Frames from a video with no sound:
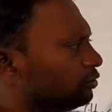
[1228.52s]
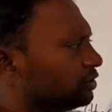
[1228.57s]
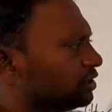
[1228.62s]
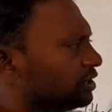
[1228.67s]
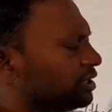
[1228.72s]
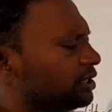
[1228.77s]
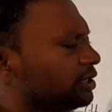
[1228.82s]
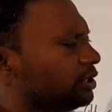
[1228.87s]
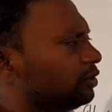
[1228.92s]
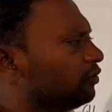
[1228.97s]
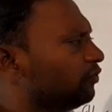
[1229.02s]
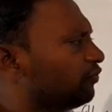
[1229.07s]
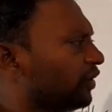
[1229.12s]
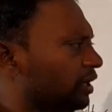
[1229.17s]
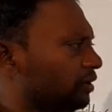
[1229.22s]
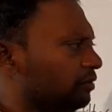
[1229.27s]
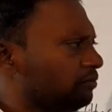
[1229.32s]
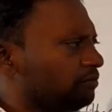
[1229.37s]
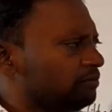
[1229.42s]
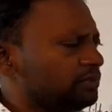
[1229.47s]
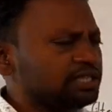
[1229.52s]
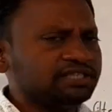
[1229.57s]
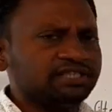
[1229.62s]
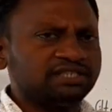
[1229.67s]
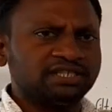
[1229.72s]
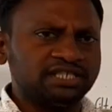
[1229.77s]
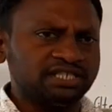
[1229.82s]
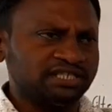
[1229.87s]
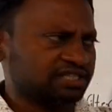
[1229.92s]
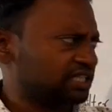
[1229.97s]
you pass it,
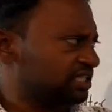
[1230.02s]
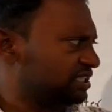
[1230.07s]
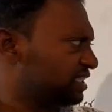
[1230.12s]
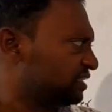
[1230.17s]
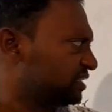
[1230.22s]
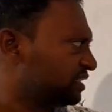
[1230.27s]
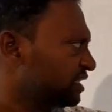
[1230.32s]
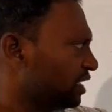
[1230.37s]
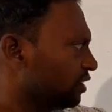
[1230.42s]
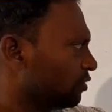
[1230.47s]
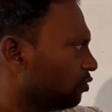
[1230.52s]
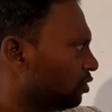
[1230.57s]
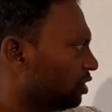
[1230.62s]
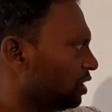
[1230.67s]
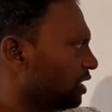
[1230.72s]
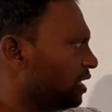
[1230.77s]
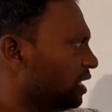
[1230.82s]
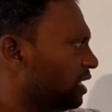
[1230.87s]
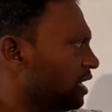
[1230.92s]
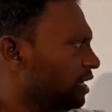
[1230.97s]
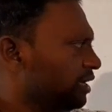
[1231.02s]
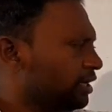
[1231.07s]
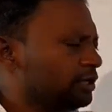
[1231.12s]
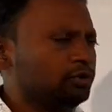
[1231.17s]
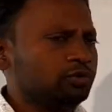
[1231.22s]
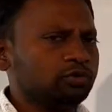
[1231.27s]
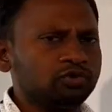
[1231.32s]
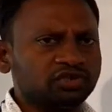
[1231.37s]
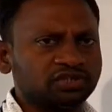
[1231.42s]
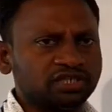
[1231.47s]
so first you pass it through the
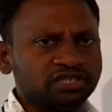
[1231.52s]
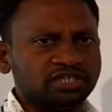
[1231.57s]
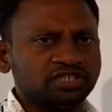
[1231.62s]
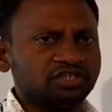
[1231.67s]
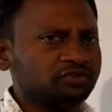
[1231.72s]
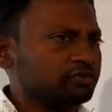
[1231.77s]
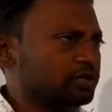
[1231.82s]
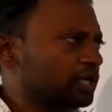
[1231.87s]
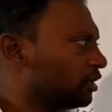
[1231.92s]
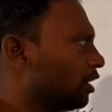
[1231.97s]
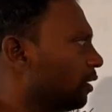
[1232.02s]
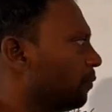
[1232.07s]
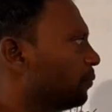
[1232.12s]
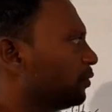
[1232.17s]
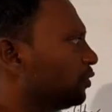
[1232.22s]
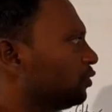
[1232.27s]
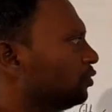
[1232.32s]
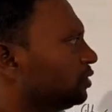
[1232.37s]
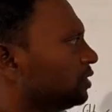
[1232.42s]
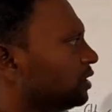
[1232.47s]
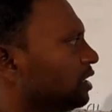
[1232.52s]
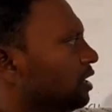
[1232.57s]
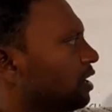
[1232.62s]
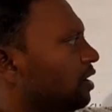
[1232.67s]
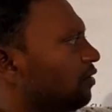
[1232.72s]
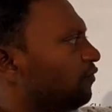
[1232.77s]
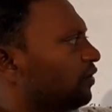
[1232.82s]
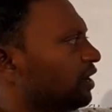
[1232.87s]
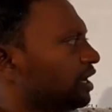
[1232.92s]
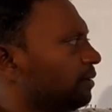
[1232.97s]
anti-aliasing filter, you down
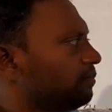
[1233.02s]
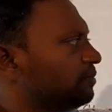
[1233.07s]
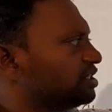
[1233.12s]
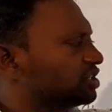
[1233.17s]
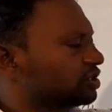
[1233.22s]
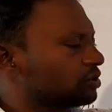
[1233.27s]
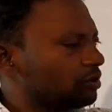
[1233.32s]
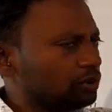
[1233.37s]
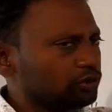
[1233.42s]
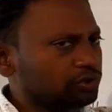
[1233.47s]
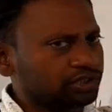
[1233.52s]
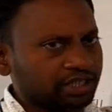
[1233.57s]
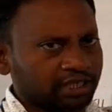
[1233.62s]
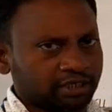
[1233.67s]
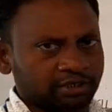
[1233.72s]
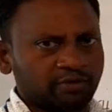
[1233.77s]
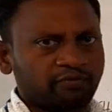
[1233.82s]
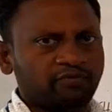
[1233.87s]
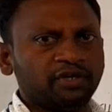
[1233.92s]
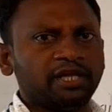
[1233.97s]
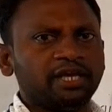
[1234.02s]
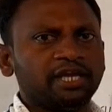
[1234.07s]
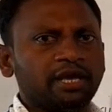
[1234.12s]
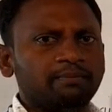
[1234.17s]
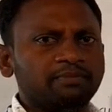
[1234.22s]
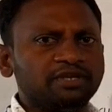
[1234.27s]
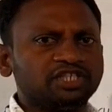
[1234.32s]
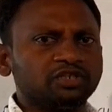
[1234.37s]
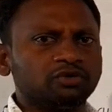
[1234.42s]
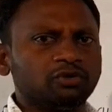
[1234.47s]
convert it by 2. Then
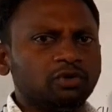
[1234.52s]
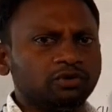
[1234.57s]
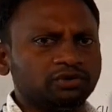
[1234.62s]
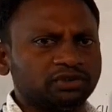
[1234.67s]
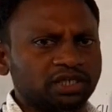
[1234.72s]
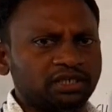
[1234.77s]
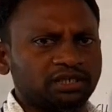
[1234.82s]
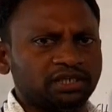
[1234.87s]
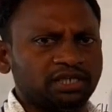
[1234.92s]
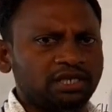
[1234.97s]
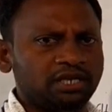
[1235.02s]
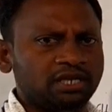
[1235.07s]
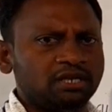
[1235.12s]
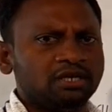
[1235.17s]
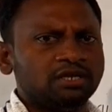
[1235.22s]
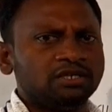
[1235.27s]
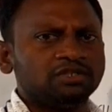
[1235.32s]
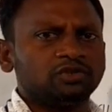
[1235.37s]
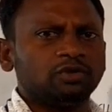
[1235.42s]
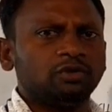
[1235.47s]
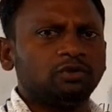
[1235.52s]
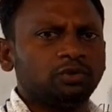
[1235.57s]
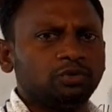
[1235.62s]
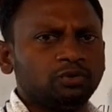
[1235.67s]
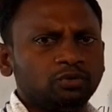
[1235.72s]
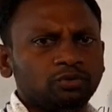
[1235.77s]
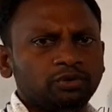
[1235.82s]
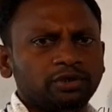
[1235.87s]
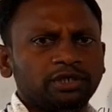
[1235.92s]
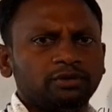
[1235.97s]
again you pass to the second
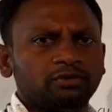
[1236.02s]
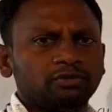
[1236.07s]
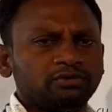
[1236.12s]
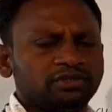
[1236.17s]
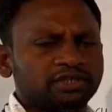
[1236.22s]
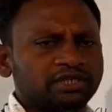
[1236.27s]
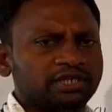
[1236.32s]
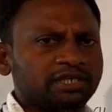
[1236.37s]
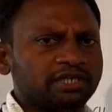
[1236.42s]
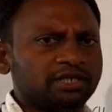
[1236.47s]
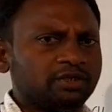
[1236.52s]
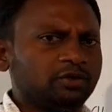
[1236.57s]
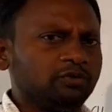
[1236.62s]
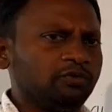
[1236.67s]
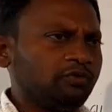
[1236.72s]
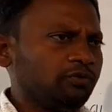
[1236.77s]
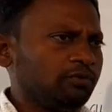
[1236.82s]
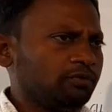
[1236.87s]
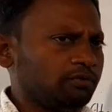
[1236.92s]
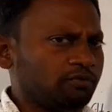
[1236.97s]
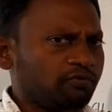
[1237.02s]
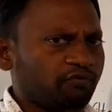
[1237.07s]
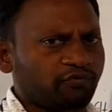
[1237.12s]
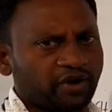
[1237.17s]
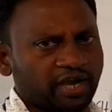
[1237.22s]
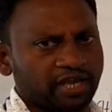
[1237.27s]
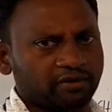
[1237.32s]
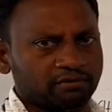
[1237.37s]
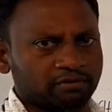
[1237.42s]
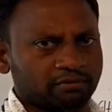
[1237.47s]
filter, second
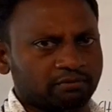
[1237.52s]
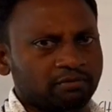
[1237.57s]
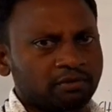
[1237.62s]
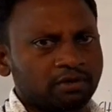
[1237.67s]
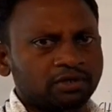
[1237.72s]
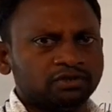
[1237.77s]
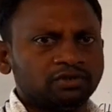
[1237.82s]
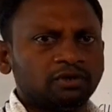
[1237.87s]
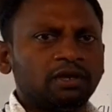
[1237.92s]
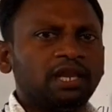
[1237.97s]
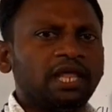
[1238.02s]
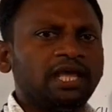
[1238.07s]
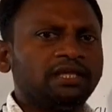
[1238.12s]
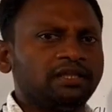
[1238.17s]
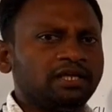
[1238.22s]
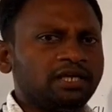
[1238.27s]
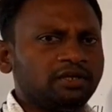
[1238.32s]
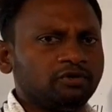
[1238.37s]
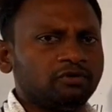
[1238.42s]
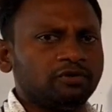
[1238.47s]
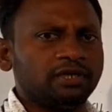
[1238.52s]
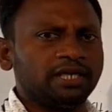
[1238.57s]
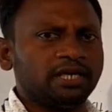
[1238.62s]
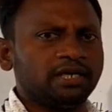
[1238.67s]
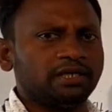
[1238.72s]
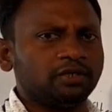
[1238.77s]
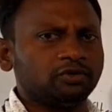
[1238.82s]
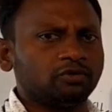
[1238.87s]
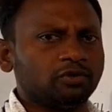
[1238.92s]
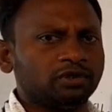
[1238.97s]
anti-aliasing filter.
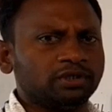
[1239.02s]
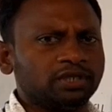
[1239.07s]
Then